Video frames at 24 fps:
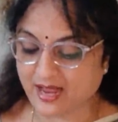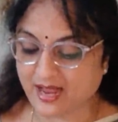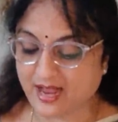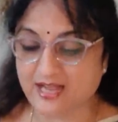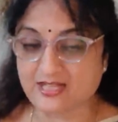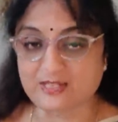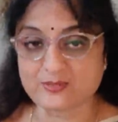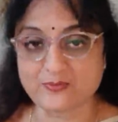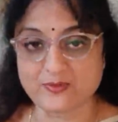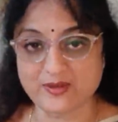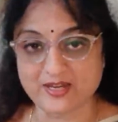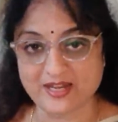
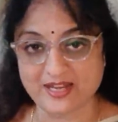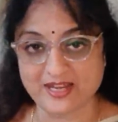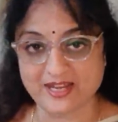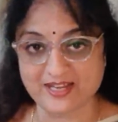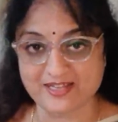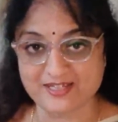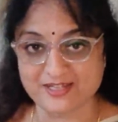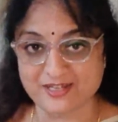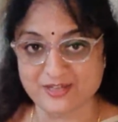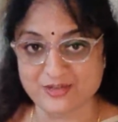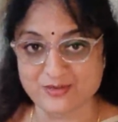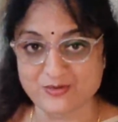As we
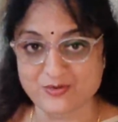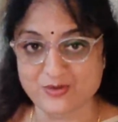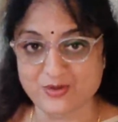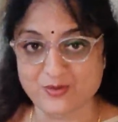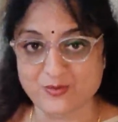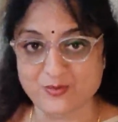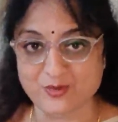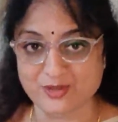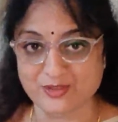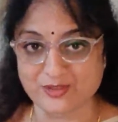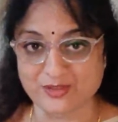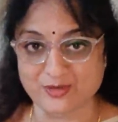read, you
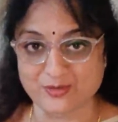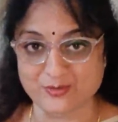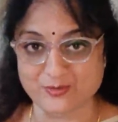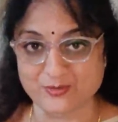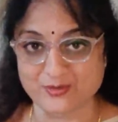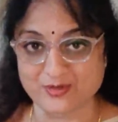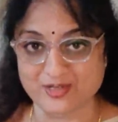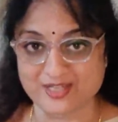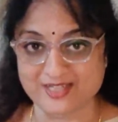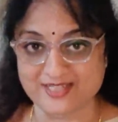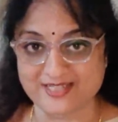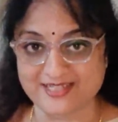know what the
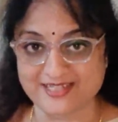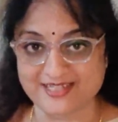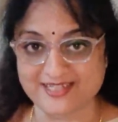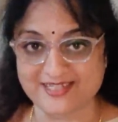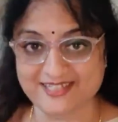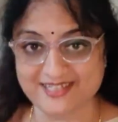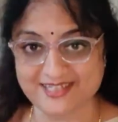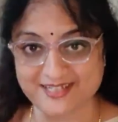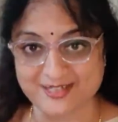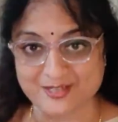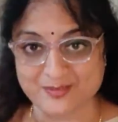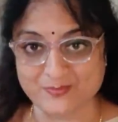rule is,
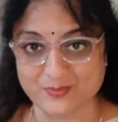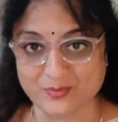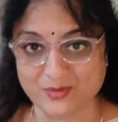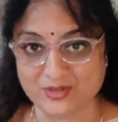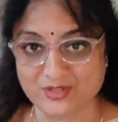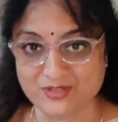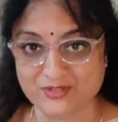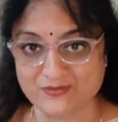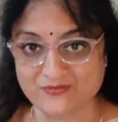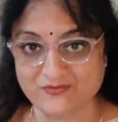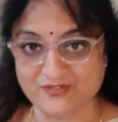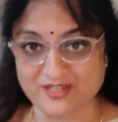isn't it?
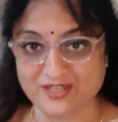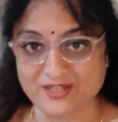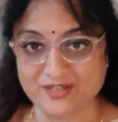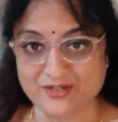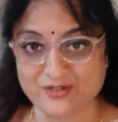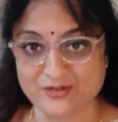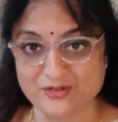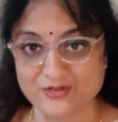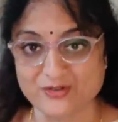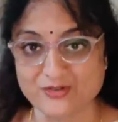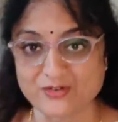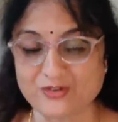Pointer
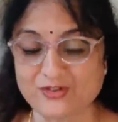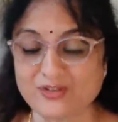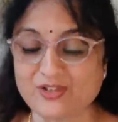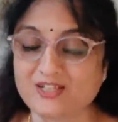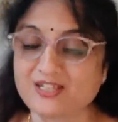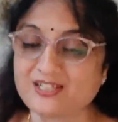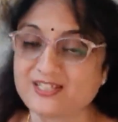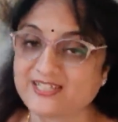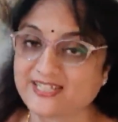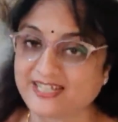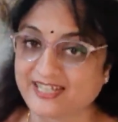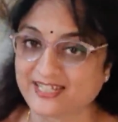finger rule.
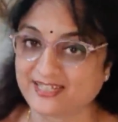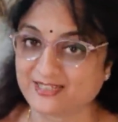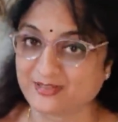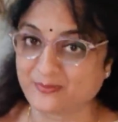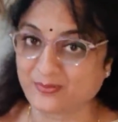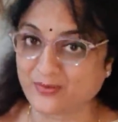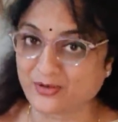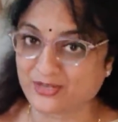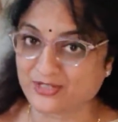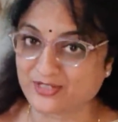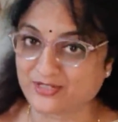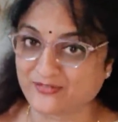Take the
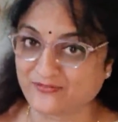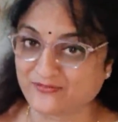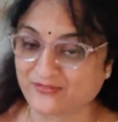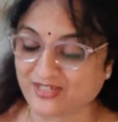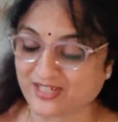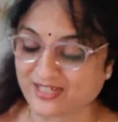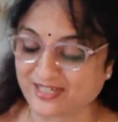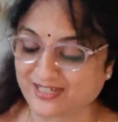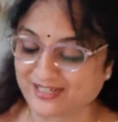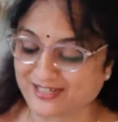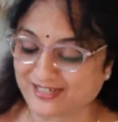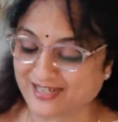pointer
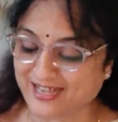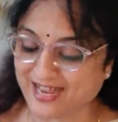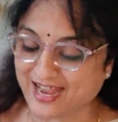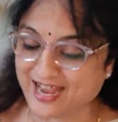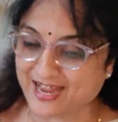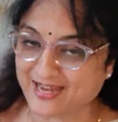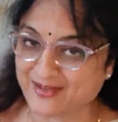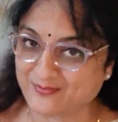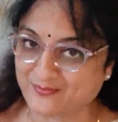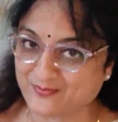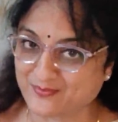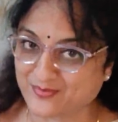finger
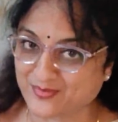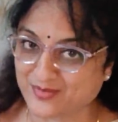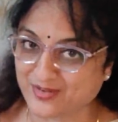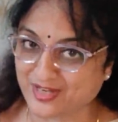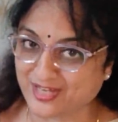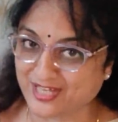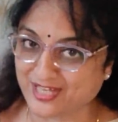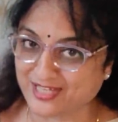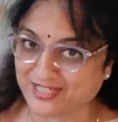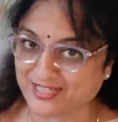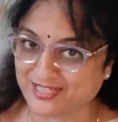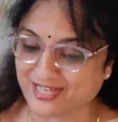and
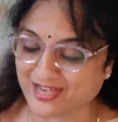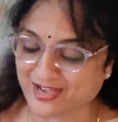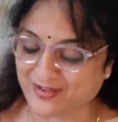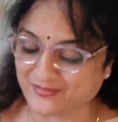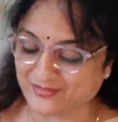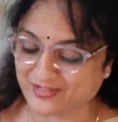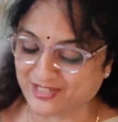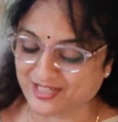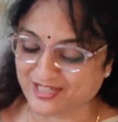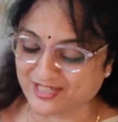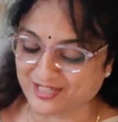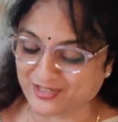bring it
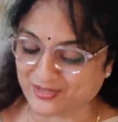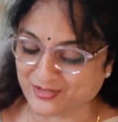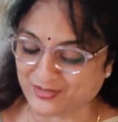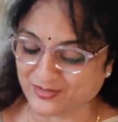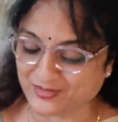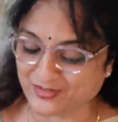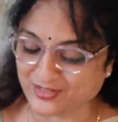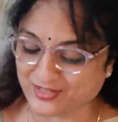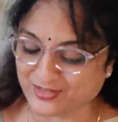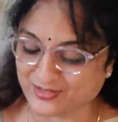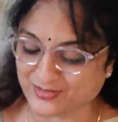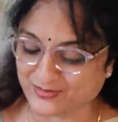down here.
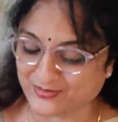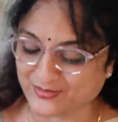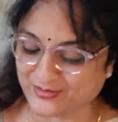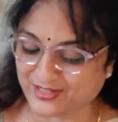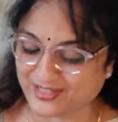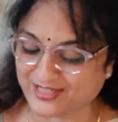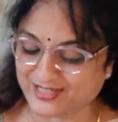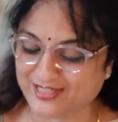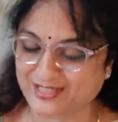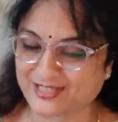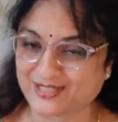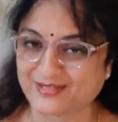Toy,
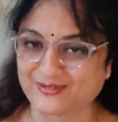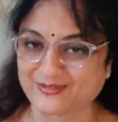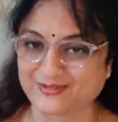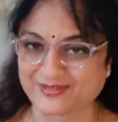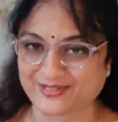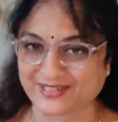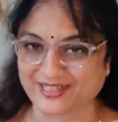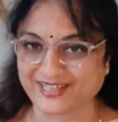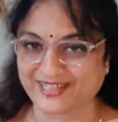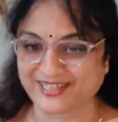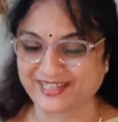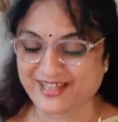toy,
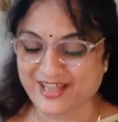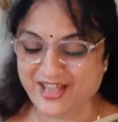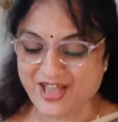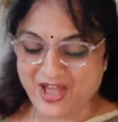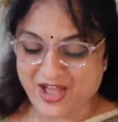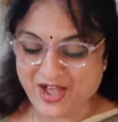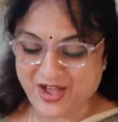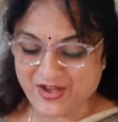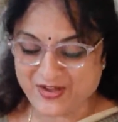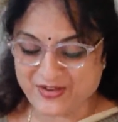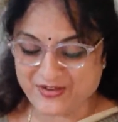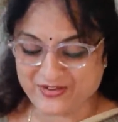toy.
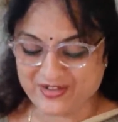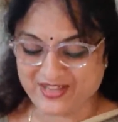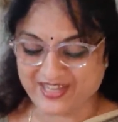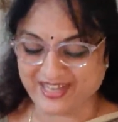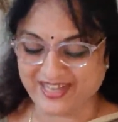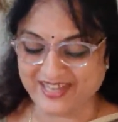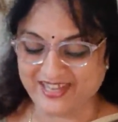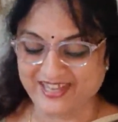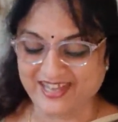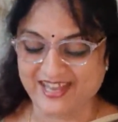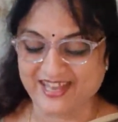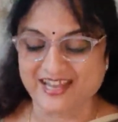
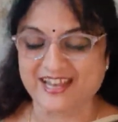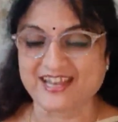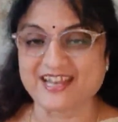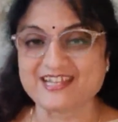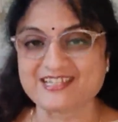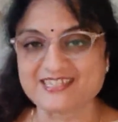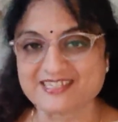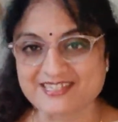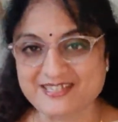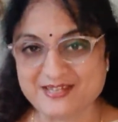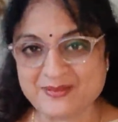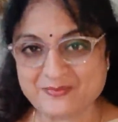Okay,
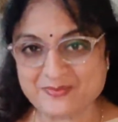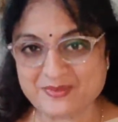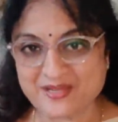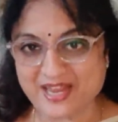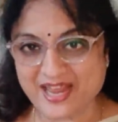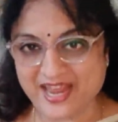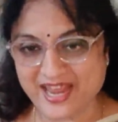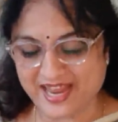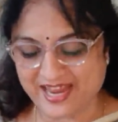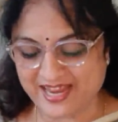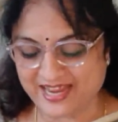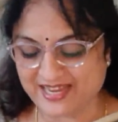lesson number
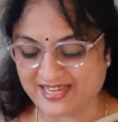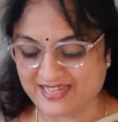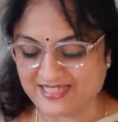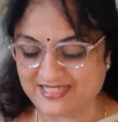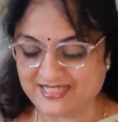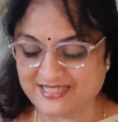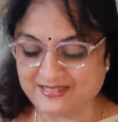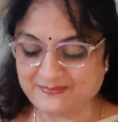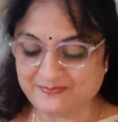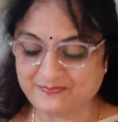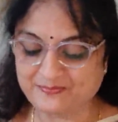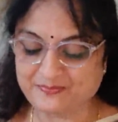
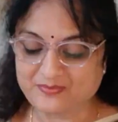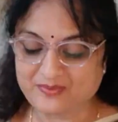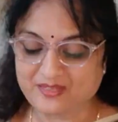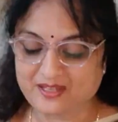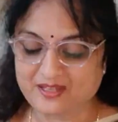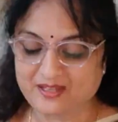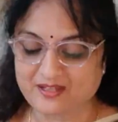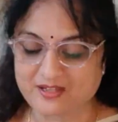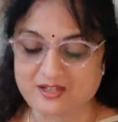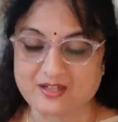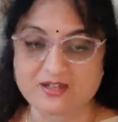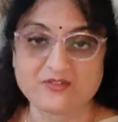8
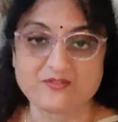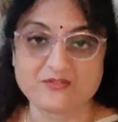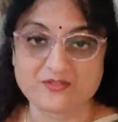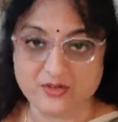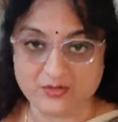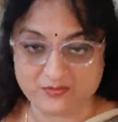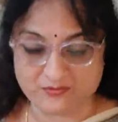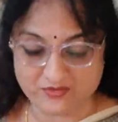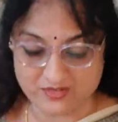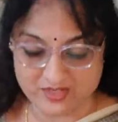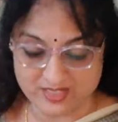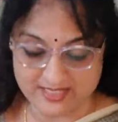
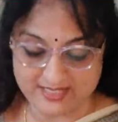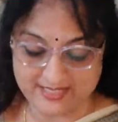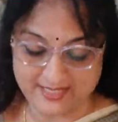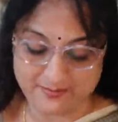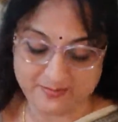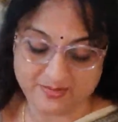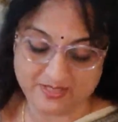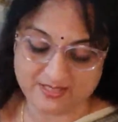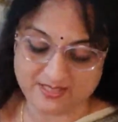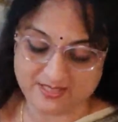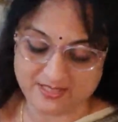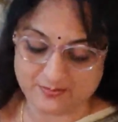from first
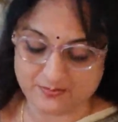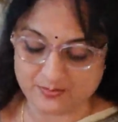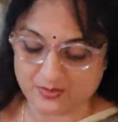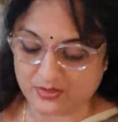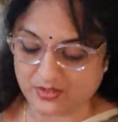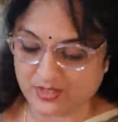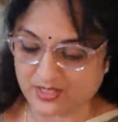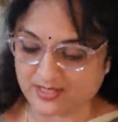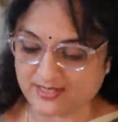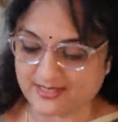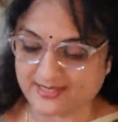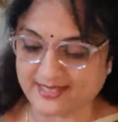semester
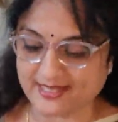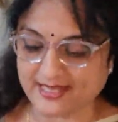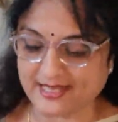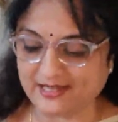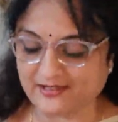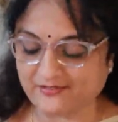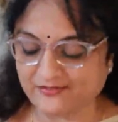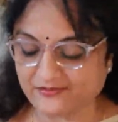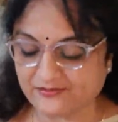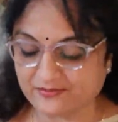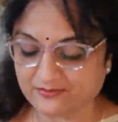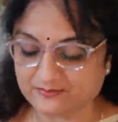book
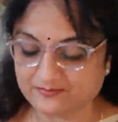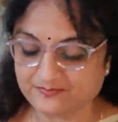itself.